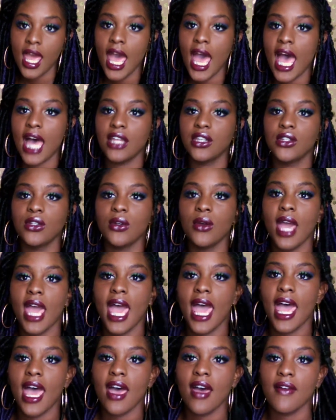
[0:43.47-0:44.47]
I do
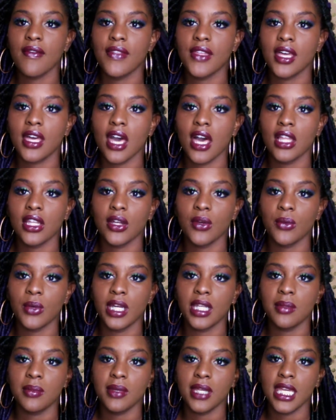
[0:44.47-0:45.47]
have the color
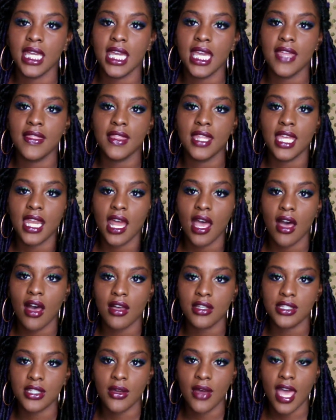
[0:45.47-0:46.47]
1B, and then I
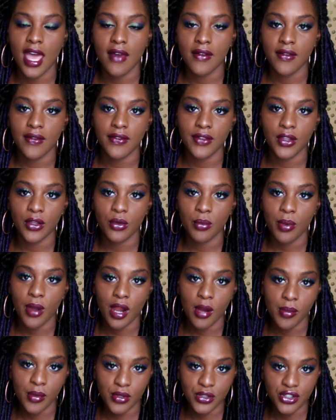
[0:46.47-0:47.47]
also have a few
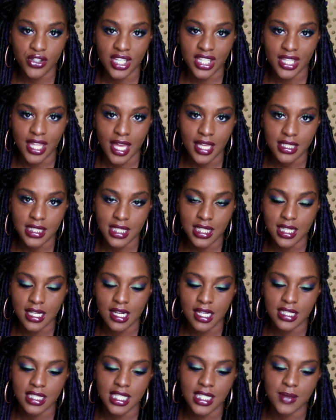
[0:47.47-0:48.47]
purple dreadlocks in here
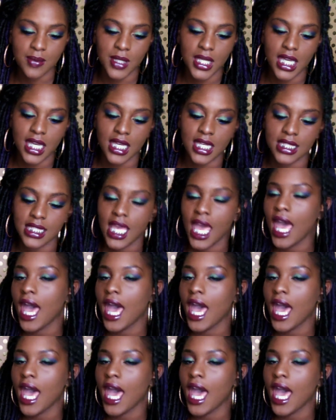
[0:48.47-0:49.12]
just because